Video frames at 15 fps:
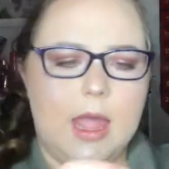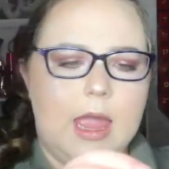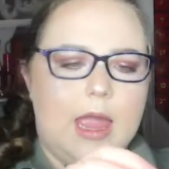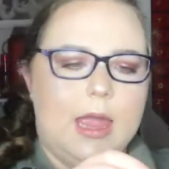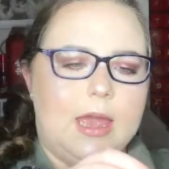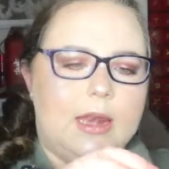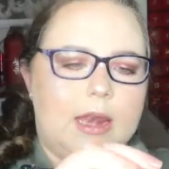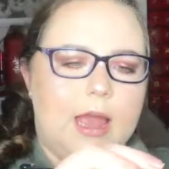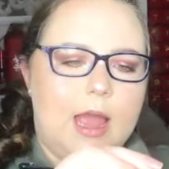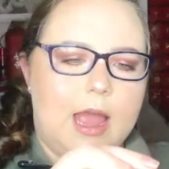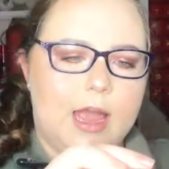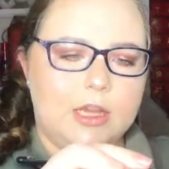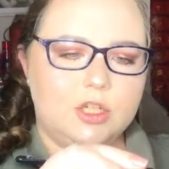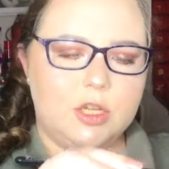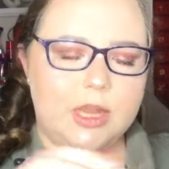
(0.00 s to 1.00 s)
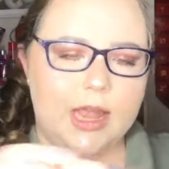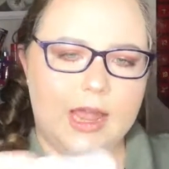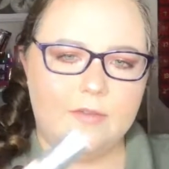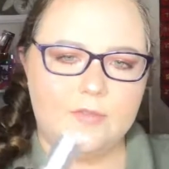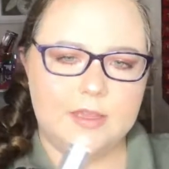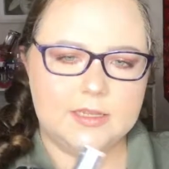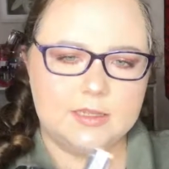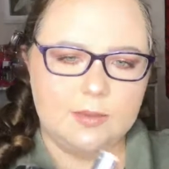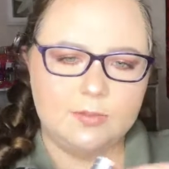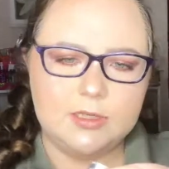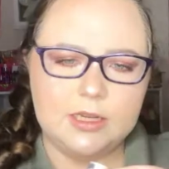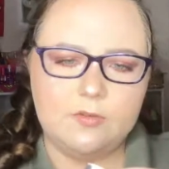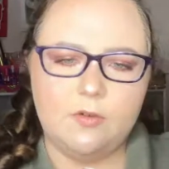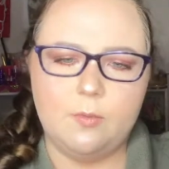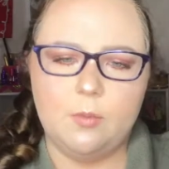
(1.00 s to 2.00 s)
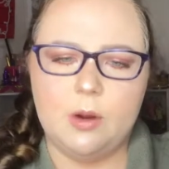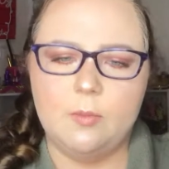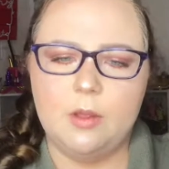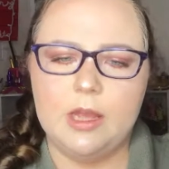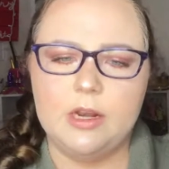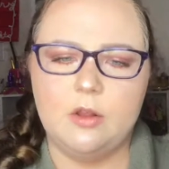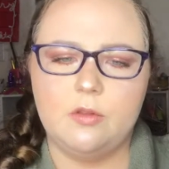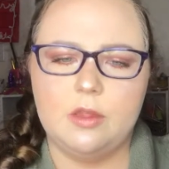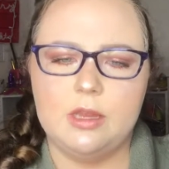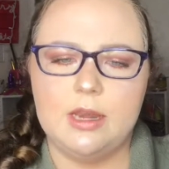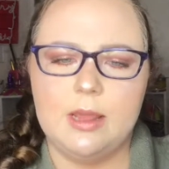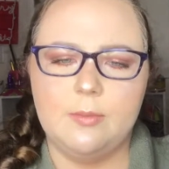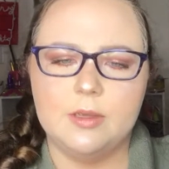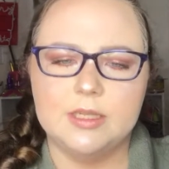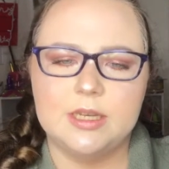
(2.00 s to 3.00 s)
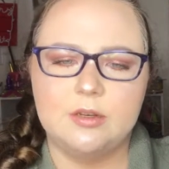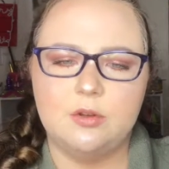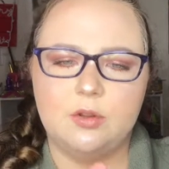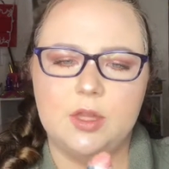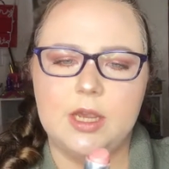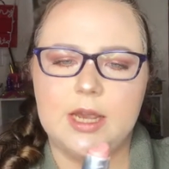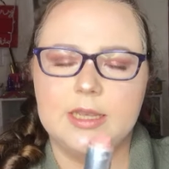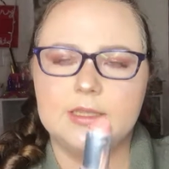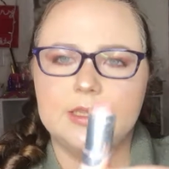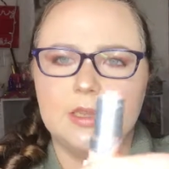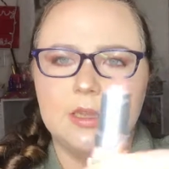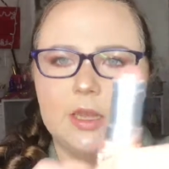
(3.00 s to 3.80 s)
And I actually have this lipstick from Rimmel. I don't know the name because I told you guys